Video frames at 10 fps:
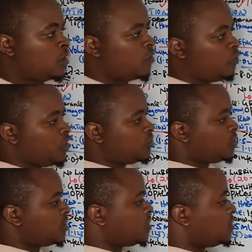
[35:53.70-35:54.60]
We
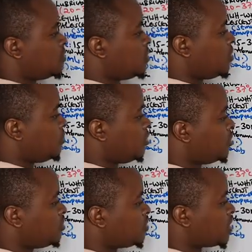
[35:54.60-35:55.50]

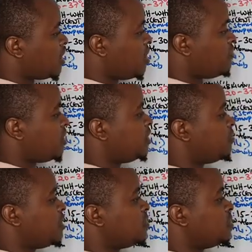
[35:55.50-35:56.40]
don't use 100,
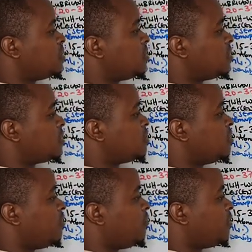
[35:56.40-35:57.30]
we use
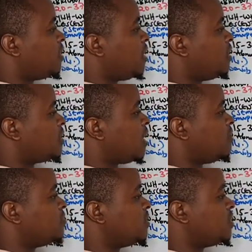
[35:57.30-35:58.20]
10
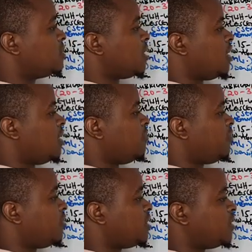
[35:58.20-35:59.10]
times and
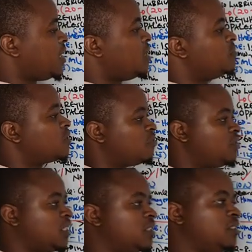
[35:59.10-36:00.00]
40 times
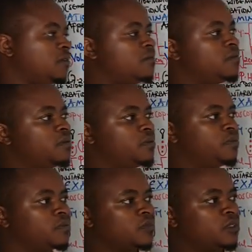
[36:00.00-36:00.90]
objective
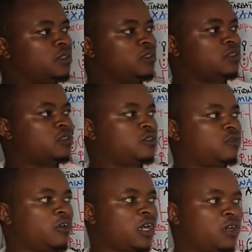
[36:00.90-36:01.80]

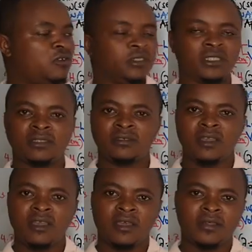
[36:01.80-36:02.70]
to count
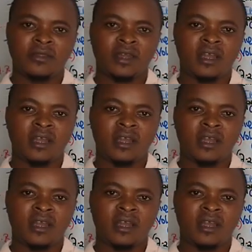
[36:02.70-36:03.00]
the